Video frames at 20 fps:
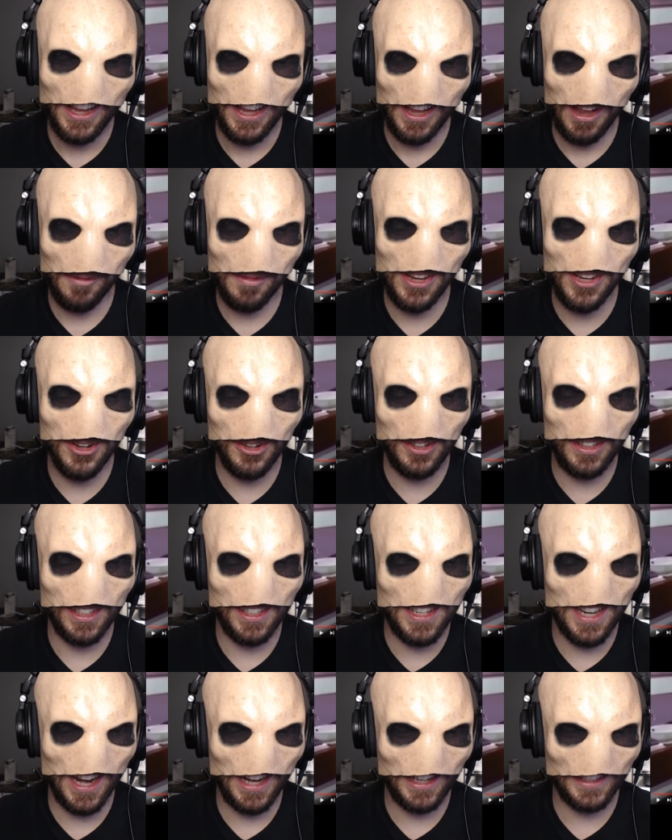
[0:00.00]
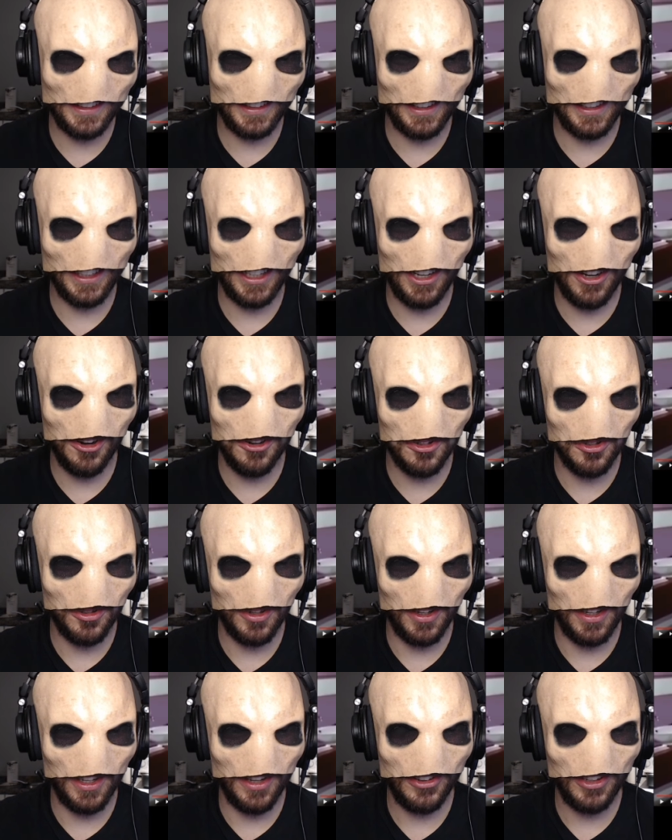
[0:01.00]
I mean, you can technically go to,
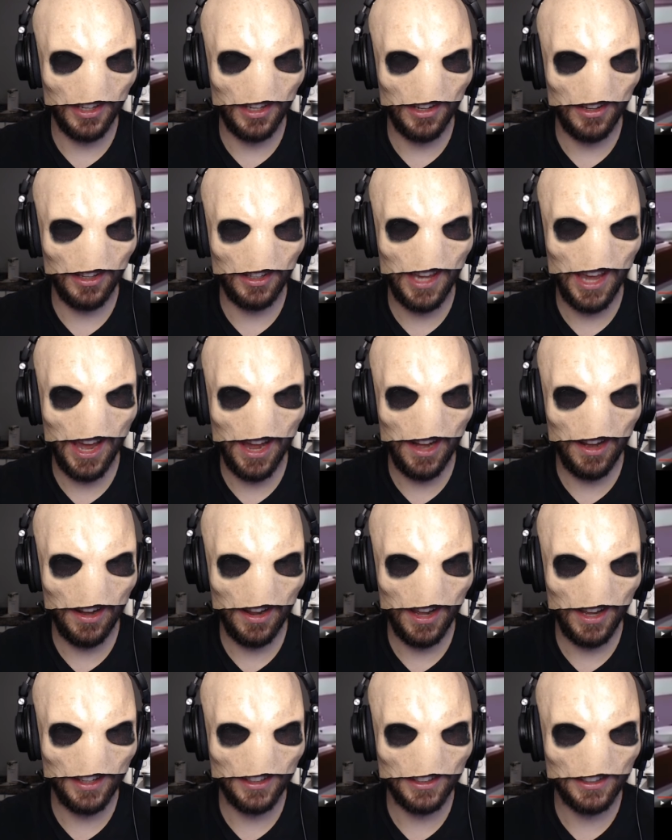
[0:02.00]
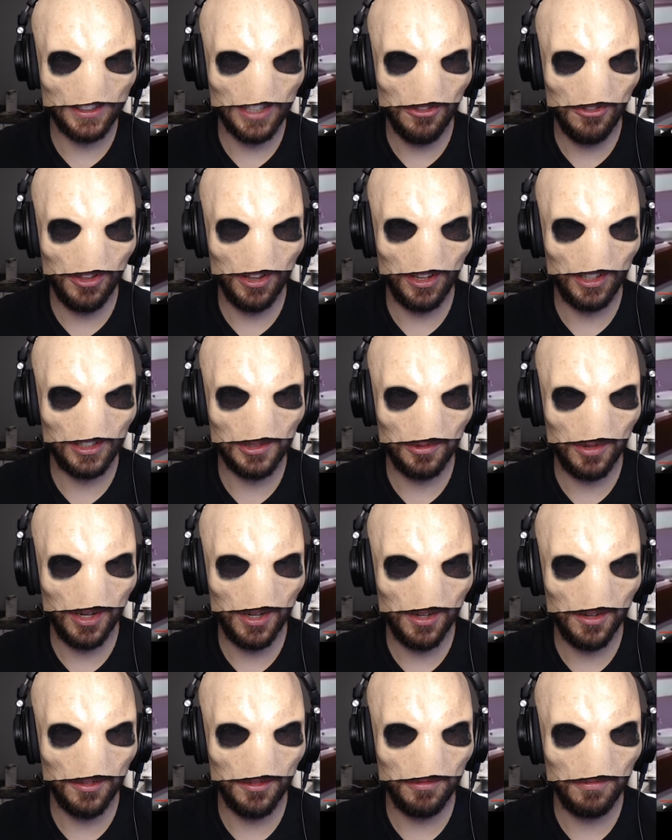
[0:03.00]
uh, I think Canada has, I think, some
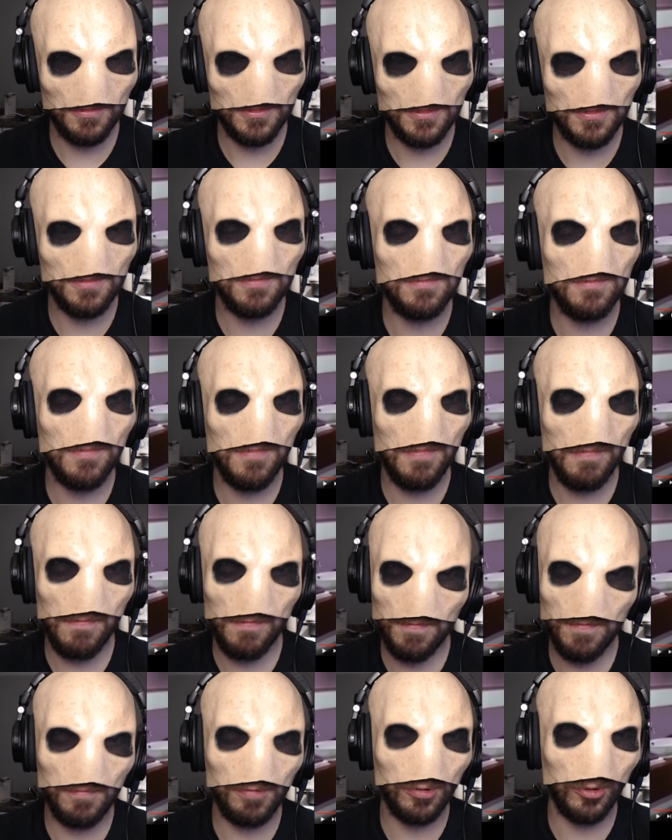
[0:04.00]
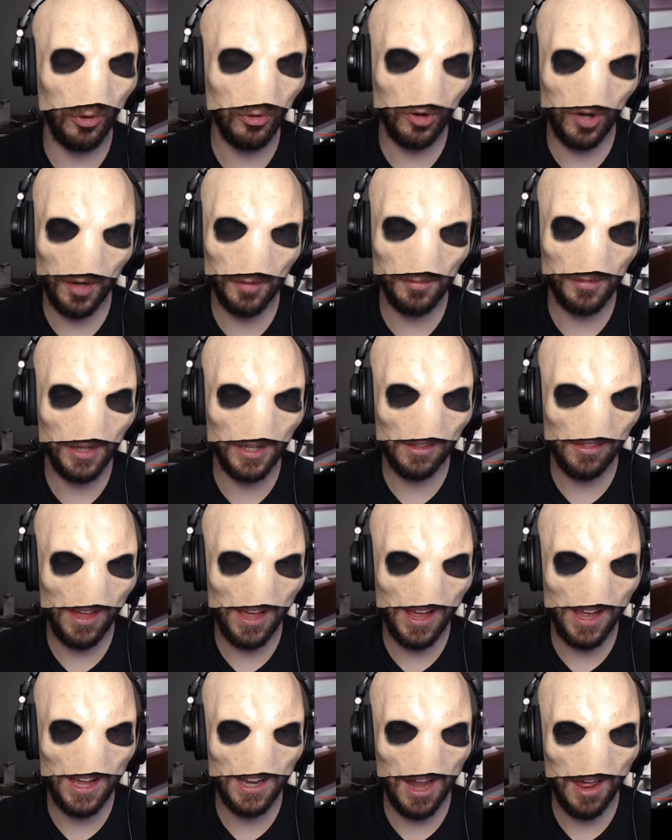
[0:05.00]
kind of program like
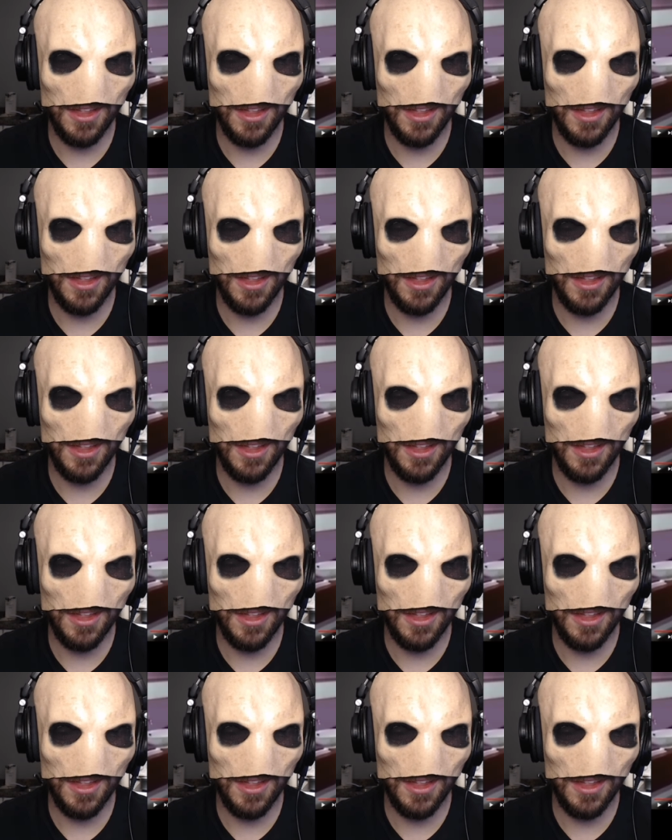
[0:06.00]
that.